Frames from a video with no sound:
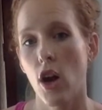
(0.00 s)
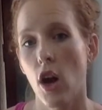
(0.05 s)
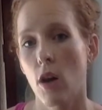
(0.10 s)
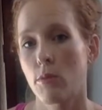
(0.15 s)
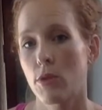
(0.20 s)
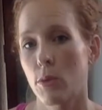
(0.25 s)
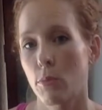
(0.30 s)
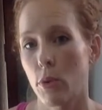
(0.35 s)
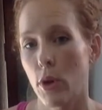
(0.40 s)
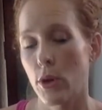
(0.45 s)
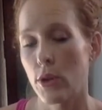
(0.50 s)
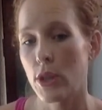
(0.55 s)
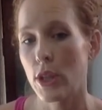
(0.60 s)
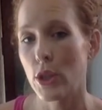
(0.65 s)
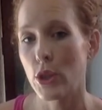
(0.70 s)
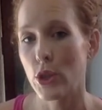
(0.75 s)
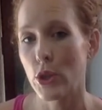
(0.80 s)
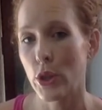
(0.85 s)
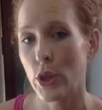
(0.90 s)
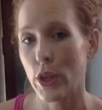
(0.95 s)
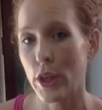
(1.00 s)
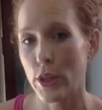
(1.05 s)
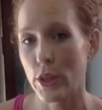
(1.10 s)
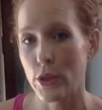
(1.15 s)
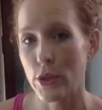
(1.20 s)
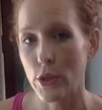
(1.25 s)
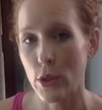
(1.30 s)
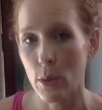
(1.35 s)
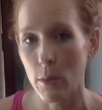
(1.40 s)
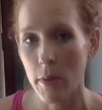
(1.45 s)
carbs, or proteins you're
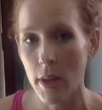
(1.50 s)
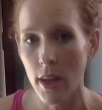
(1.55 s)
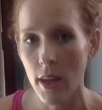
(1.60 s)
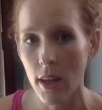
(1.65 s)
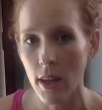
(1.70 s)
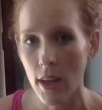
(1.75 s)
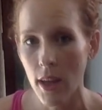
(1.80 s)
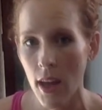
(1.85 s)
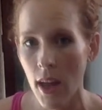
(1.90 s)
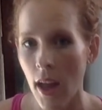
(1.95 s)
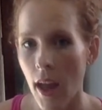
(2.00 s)
consuming,